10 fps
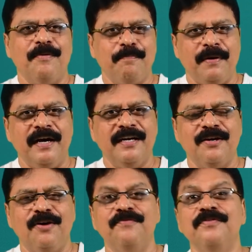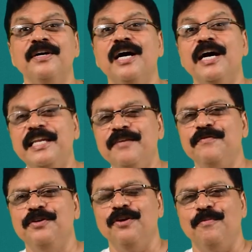part of any
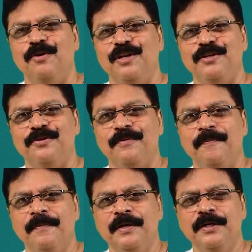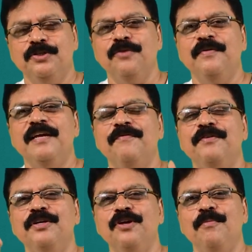phenol molecule. So, when a
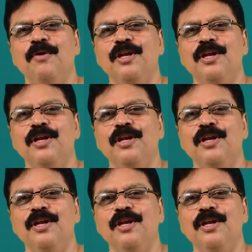phenol